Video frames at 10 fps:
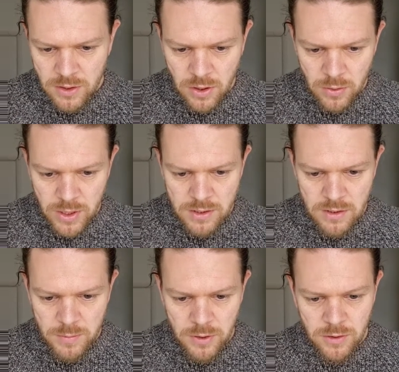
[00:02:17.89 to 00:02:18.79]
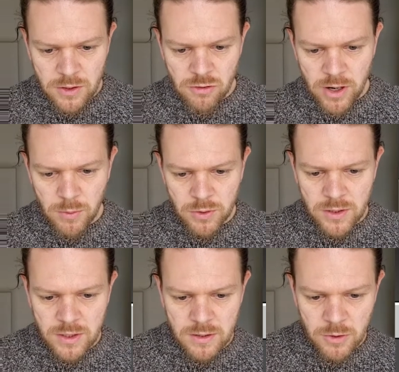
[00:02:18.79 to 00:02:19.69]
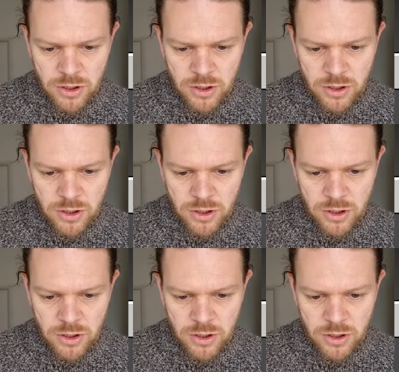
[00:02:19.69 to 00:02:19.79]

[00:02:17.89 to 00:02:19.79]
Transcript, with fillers: go into the building's grey water system,